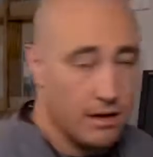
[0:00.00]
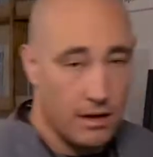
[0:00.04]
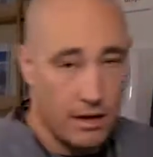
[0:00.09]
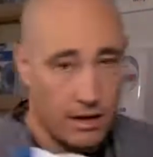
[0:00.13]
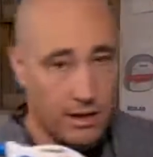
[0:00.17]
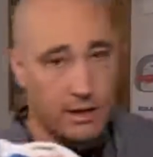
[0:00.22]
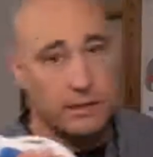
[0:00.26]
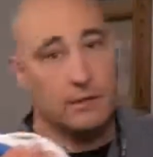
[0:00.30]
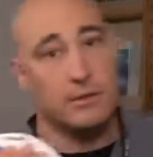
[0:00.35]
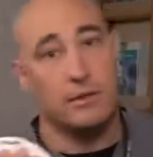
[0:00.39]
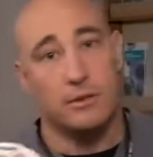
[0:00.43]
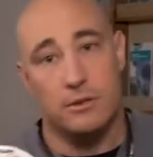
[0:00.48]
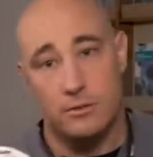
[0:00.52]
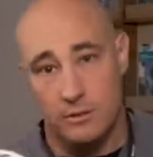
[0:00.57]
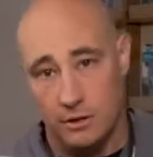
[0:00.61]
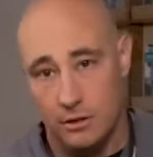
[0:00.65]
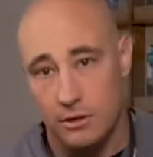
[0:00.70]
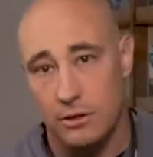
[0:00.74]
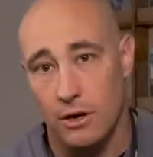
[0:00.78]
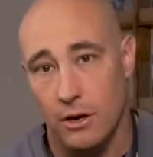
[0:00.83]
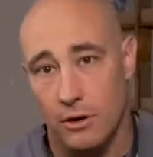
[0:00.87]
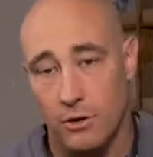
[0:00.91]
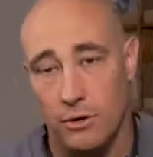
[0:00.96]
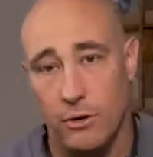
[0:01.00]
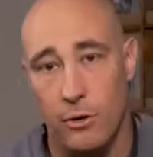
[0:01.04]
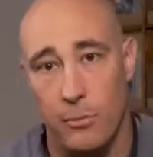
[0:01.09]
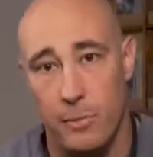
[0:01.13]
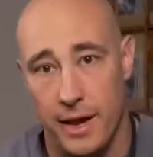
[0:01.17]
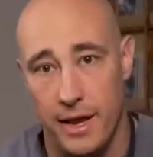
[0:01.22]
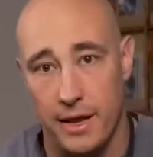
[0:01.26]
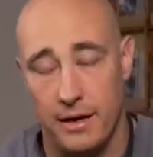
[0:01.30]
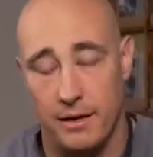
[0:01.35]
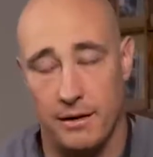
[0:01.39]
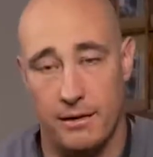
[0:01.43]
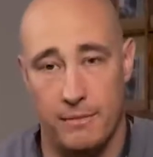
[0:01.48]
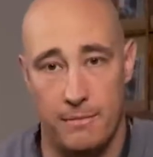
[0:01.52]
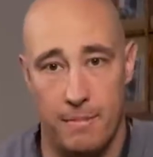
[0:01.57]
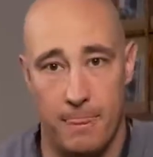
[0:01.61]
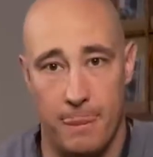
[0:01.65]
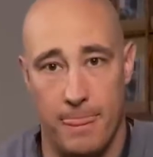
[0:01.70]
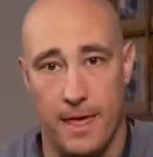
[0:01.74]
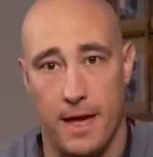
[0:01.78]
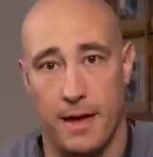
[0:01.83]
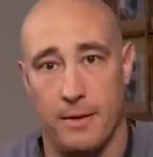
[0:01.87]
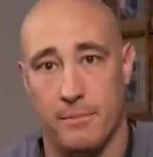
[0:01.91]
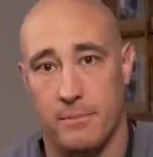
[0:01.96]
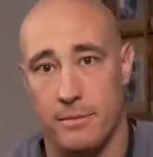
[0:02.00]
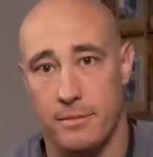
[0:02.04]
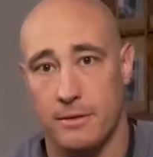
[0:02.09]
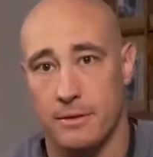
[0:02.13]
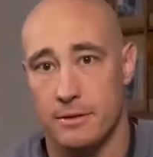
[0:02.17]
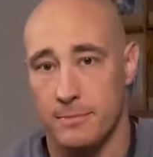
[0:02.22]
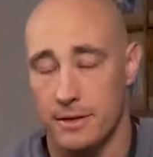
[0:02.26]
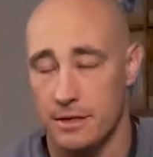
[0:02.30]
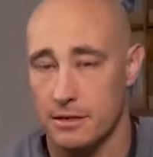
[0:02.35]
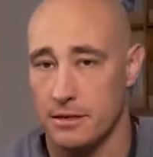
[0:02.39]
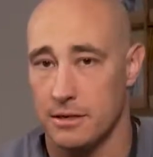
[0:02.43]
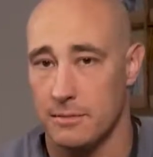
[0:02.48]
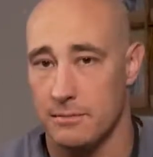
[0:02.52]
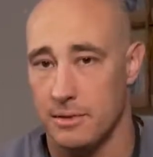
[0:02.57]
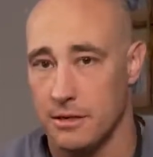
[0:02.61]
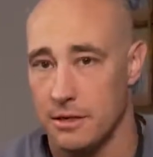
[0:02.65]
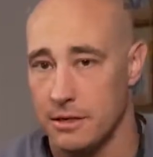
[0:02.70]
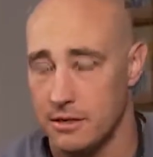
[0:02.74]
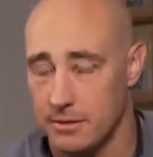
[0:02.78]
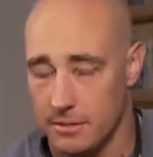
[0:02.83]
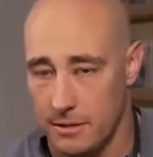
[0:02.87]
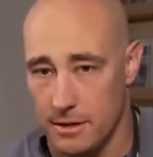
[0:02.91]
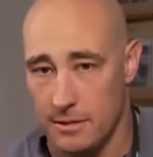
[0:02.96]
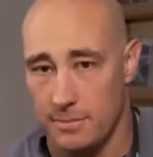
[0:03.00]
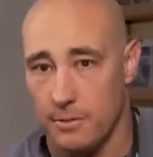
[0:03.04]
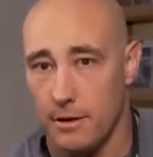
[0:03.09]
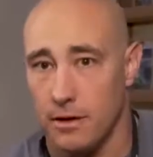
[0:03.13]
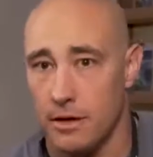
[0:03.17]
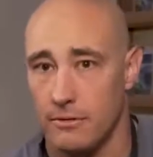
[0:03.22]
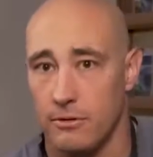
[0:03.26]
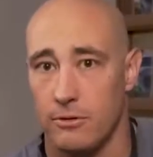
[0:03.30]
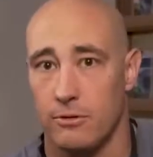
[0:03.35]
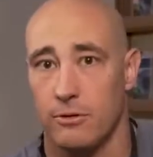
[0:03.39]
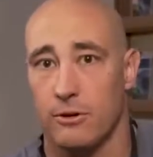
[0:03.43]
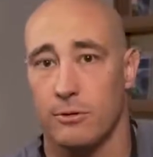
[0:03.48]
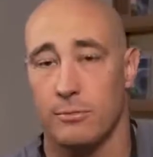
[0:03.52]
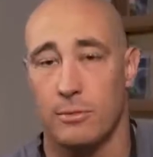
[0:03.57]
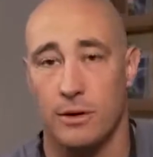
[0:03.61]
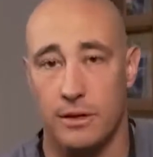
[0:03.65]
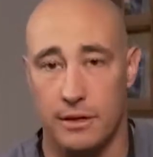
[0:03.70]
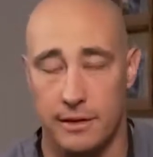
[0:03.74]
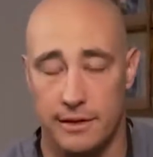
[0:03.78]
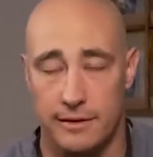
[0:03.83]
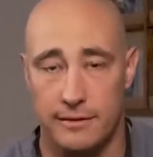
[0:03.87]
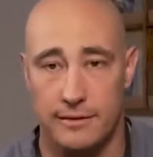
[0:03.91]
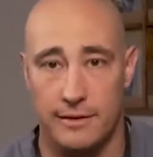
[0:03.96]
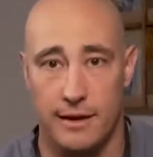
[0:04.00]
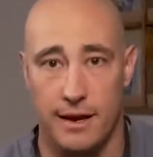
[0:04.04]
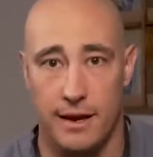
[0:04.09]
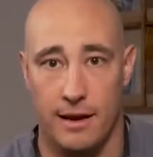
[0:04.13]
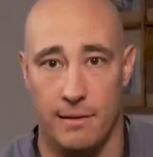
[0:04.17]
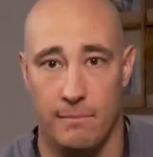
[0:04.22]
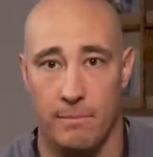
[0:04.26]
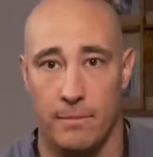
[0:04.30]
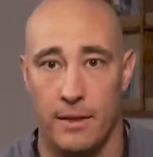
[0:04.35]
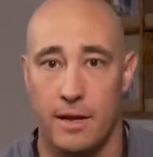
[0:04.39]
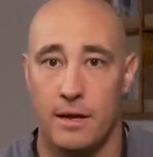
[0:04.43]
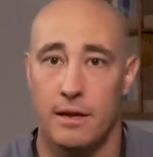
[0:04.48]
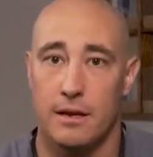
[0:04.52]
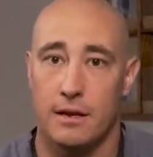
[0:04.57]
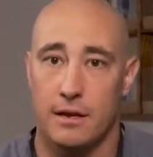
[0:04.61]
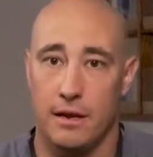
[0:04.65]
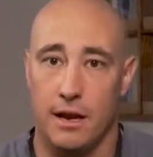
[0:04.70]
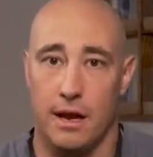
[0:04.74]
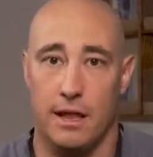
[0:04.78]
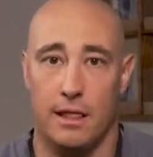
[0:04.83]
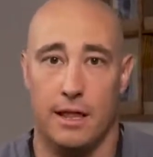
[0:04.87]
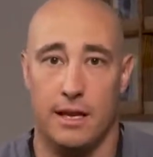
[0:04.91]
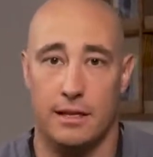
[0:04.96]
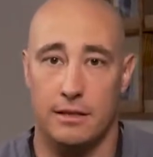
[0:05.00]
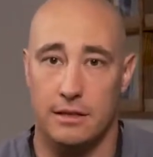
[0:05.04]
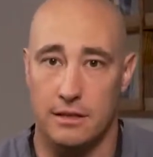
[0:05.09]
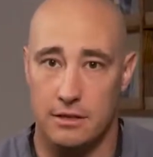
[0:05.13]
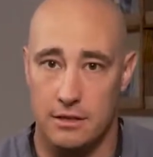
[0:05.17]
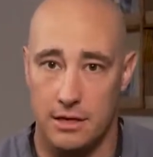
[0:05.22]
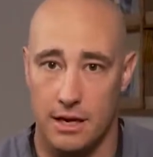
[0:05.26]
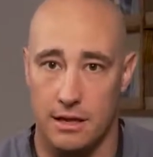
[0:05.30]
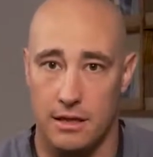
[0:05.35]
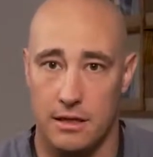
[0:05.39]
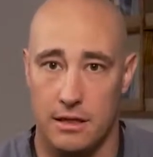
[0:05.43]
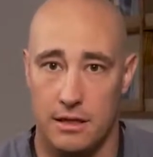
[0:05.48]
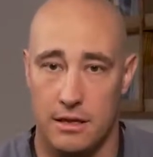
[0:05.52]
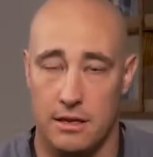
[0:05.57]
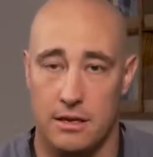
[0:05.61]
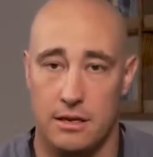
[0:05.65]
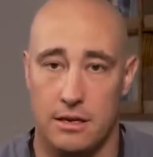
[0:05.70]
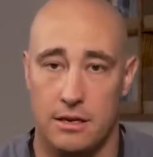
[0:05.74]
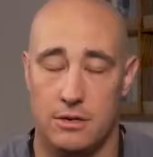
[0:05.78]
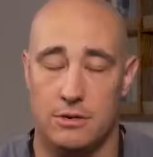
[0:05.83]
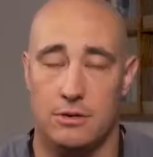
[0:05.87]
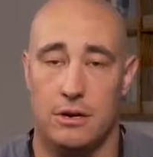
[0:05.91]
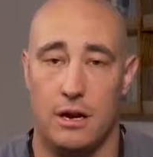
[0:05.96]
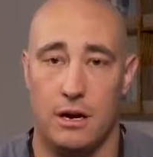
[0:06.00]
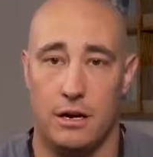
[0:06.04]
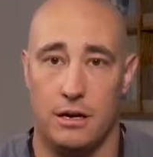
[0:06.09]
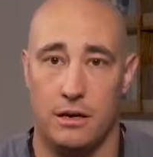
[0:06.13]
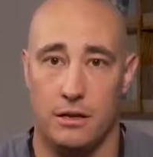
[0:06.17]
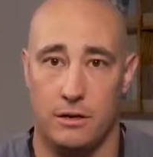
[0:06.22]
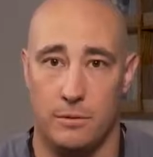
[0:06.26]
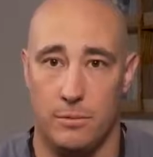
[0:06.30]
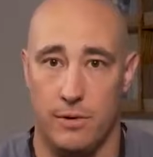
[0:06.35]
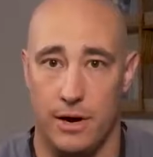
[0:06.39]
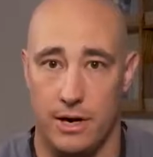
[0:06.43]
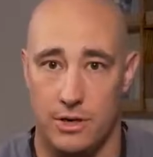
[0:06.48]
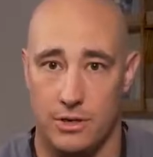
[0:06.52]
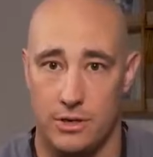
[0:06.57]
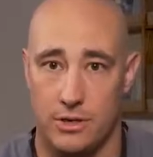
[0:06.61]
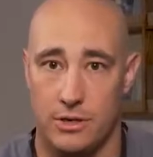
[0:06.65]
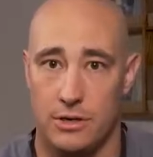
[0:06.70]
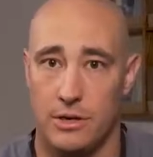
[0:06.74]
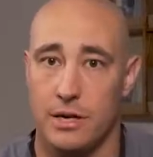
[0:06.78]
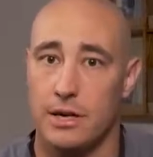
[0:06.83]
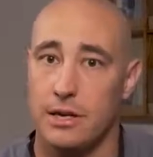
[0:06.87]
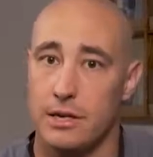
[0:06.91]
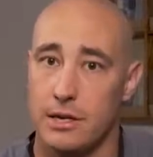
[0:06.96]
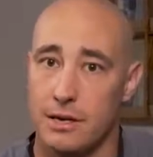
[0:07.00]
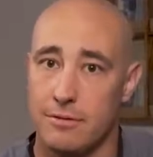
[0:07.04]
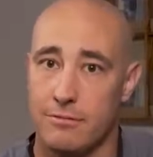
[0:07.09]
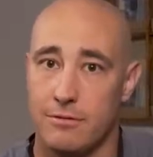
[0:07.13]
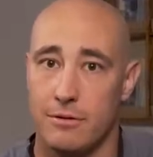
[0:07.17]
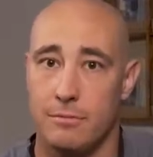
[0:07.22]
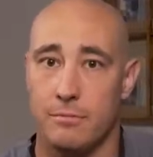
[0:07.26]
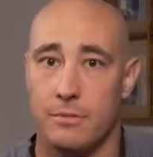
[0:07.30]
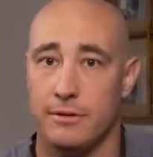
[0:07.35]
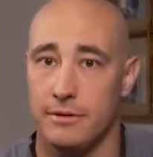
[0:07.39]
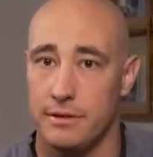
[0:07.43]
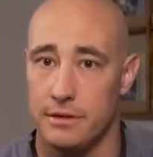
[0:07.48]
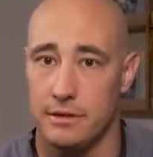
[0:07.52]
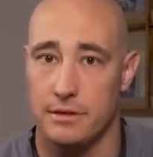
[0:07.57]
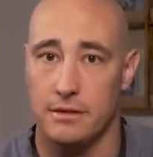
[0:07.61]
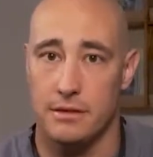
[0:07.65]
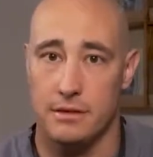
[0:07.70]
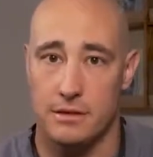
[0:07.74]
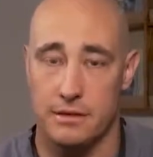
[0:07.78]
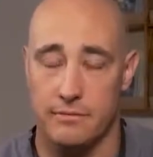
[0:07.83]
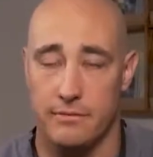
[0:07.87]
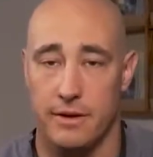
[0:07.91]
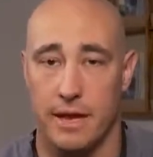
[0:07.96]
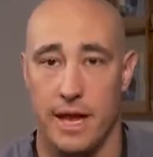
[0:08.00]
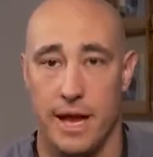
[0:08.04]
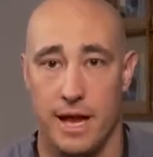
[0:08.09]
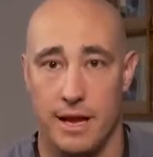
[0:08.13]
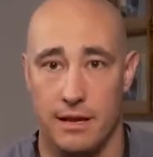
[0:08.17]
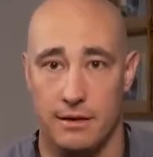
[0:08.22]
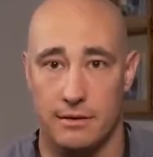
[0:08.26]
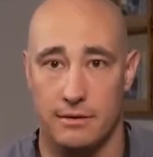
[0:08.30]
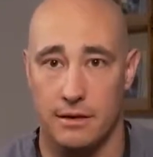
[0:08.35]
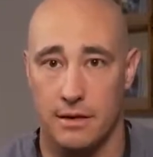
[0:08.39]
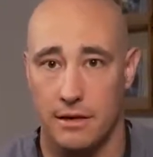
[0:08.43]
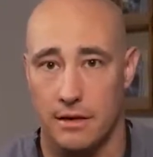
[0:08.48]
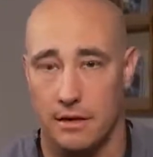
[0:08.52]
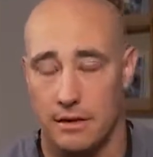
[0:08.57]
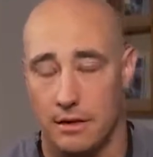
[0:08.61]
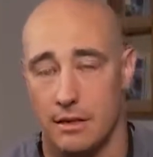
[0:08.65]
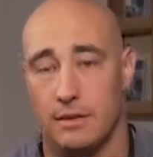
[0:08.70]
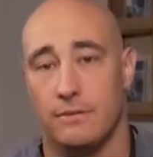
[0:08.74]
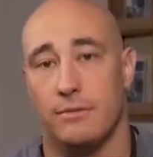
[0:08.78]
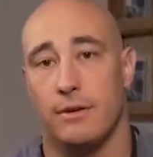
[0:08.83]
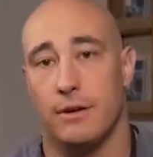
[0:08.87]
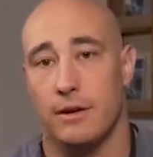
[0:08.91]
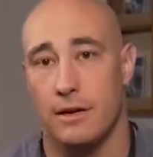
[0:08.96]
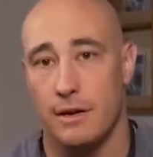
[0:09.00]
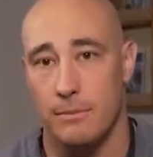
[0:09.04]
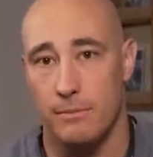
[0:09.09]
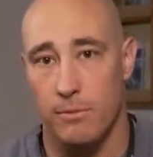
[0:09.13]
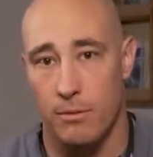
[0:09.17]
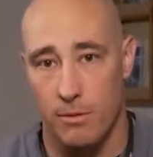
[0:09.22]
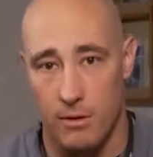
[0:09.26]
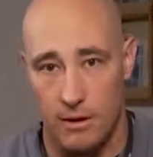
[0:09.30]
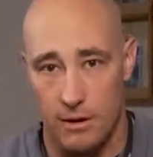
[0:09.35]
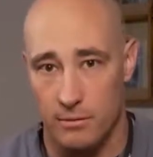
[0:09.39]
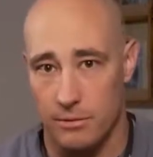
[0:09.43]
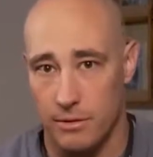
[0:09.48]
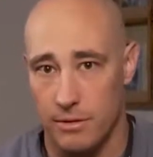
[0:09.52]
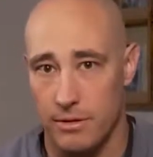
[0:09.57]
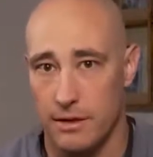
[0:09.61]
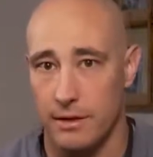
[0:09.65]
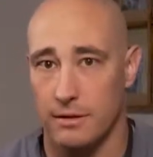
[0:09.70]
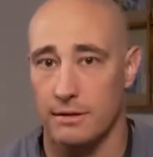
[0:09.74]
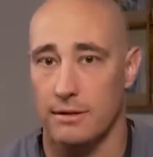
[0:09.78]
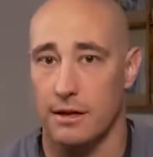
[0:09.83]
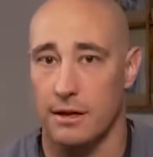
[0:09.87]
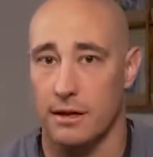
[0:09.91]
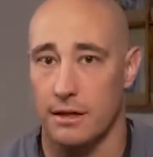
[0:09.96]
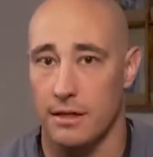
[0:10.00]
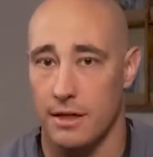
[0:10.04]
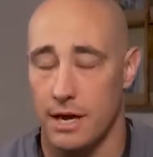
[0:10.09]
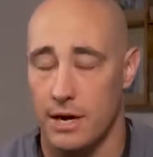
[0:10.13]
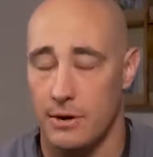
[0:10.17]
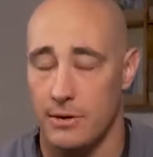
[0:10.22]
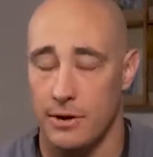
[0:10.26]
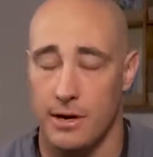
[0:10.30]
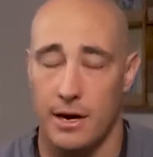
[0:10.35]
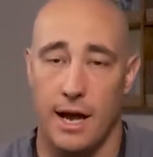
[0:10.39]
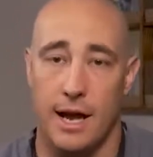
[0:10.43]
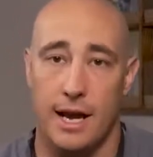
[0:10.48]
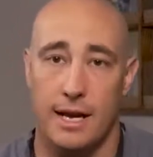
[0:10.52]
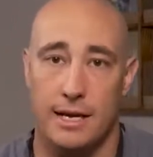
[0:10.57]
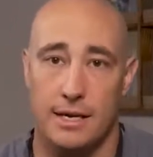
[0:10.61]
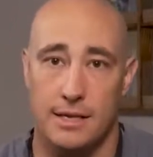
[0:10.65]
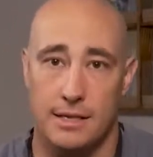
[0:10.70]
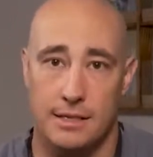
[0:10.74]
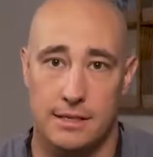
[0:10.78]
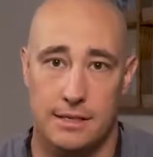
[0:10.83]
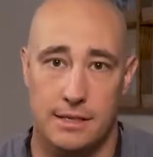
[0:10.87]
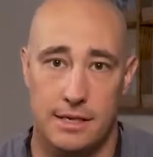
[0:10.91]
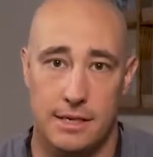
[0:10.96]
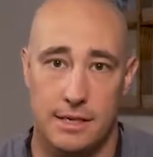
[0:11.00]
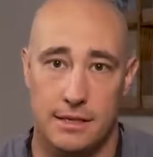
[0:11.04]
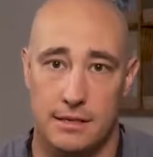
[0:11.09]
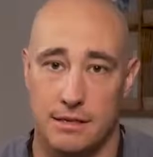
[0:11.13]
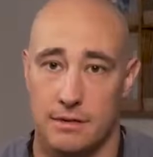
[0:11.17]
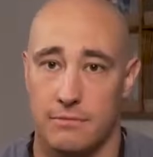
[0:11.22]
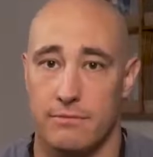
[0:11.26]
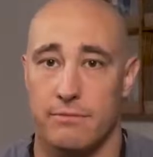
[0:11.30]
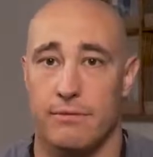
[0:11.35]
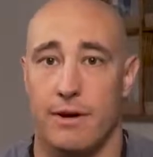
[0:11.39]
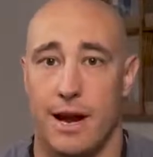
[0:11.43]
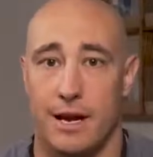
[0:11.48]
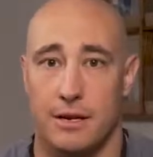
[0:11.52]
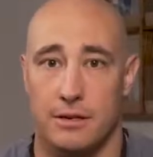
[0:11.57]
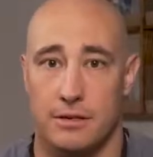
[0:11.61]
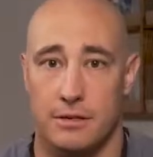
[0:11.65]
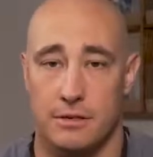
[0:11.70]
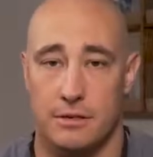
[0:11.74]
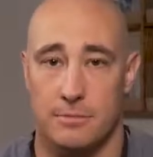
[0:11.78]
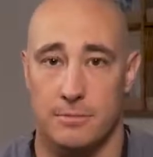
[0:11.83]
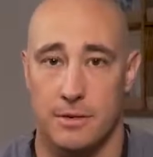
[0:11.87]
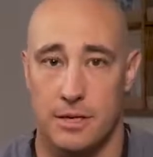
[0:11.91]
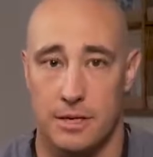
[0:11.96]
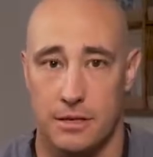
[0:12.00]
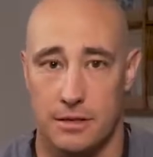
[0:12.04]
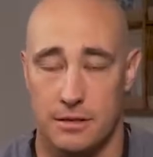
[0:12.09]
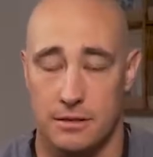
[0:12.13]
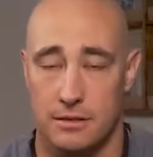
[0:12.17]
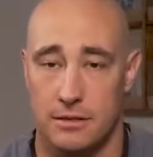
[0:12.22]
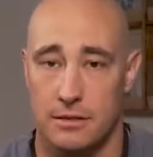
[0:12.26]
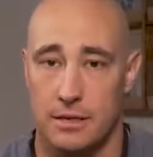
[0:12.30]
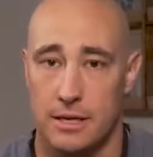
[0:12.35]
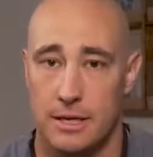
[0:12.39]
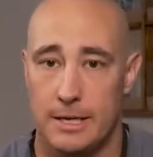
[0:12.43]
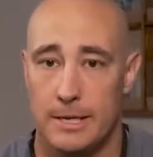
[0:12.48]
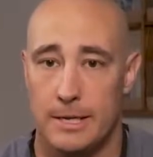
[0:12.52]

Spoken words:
I like to use a tono pen, especially because as part of an orbital exam, I like to check the intraocular pressure in different positions of gaze. That's very important with things like thyroid eye disease and fractures because